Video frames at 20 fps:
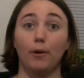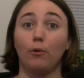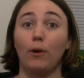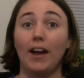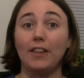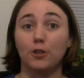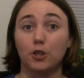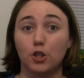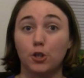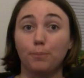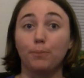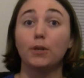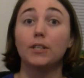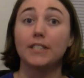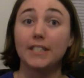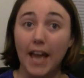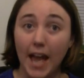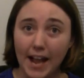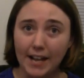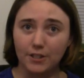but rather to
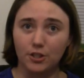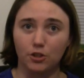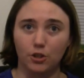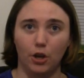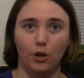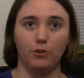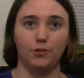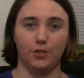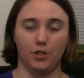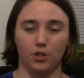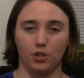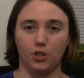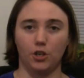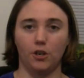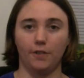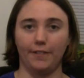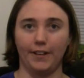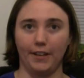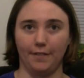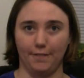protect those
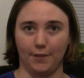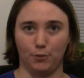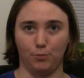deserving of